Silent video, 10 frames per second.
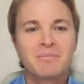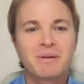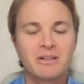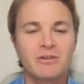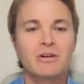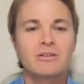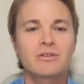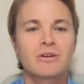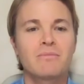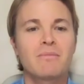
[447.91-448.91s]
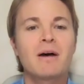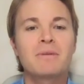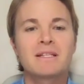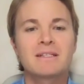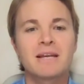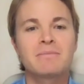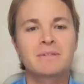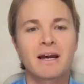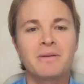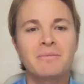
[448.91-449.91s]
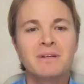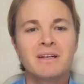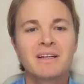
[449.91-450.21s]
but you're also a mom at the same time.